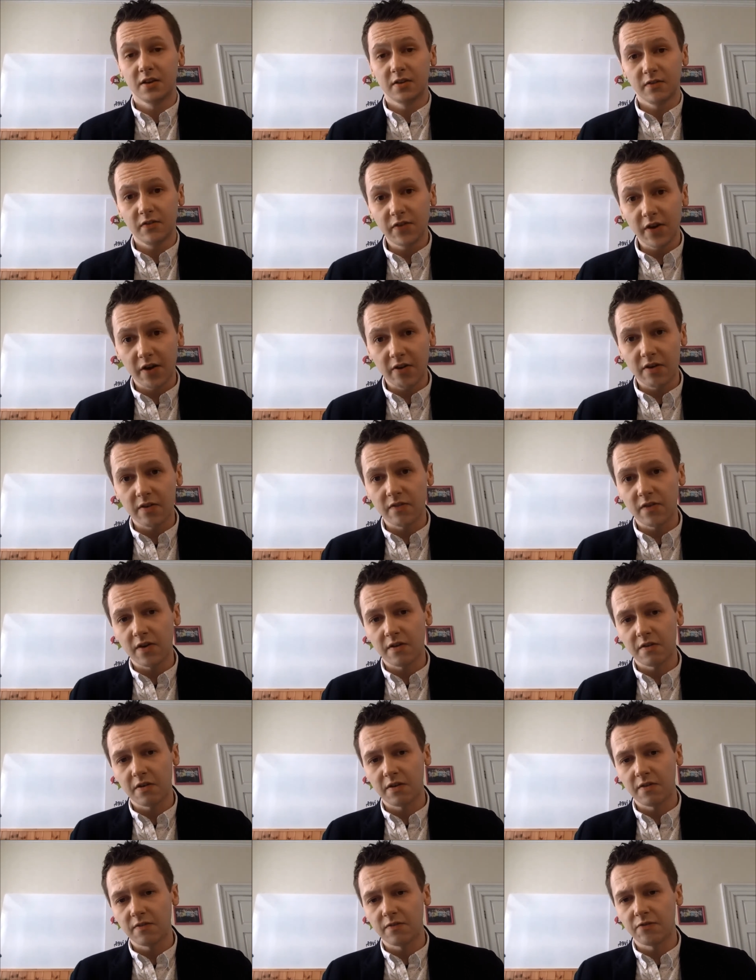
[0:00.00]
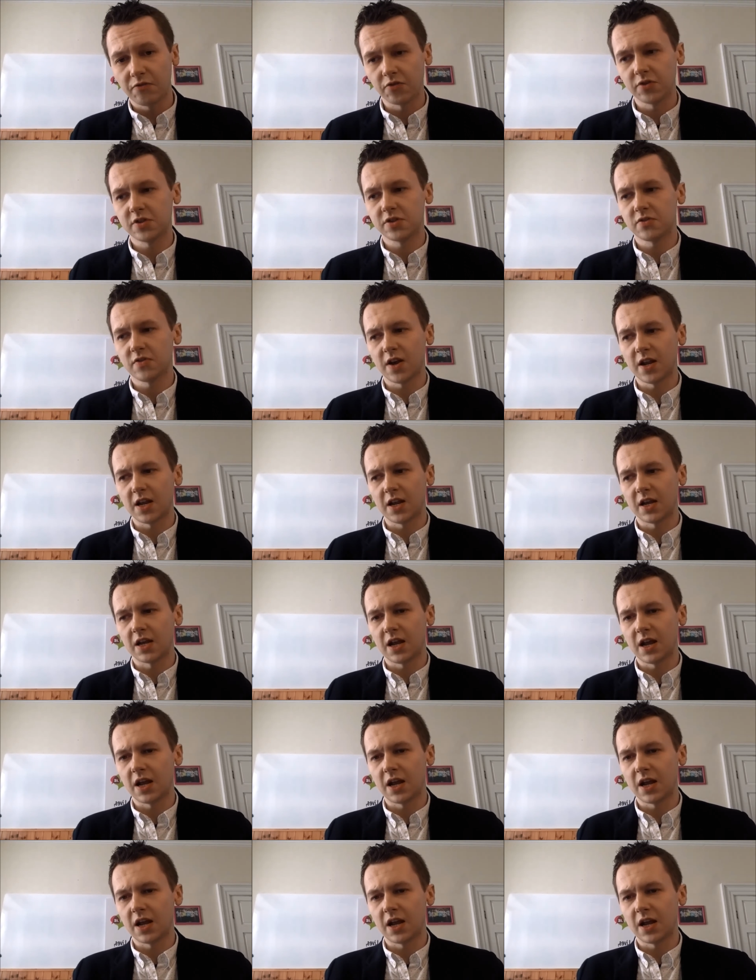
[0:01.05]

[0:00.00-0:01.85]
very, very frustrating.